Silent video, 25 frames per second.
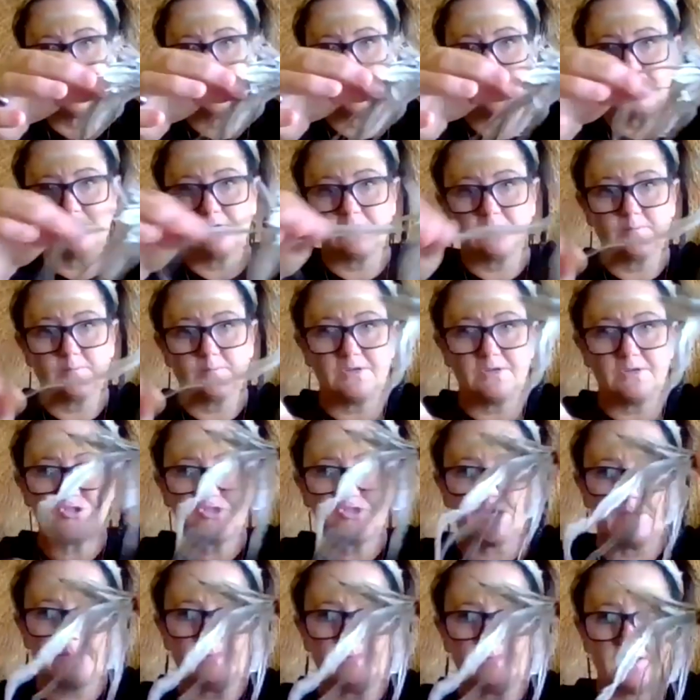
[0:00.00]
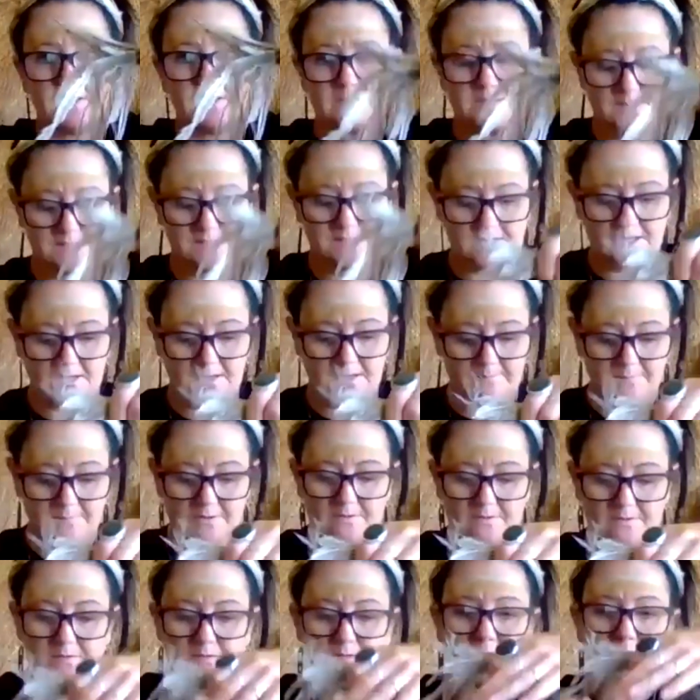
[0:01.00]
they're a little bit shabby at the start
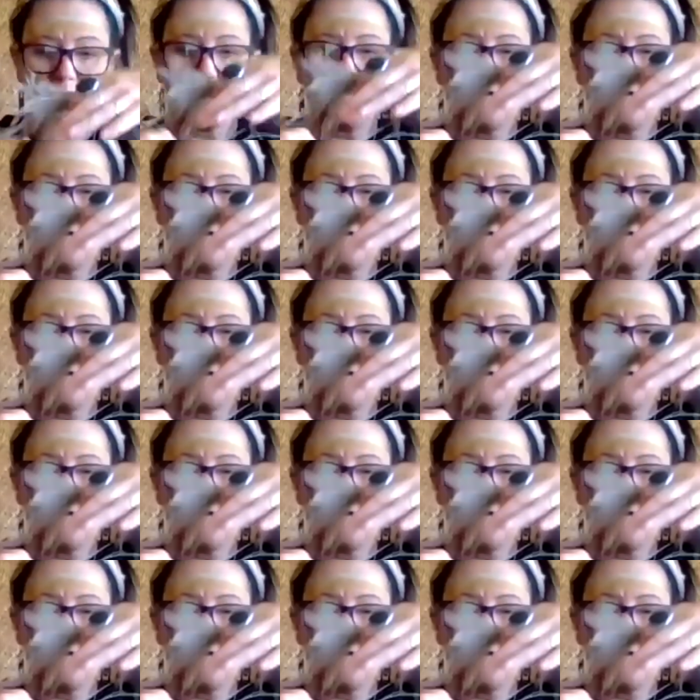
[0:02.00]
because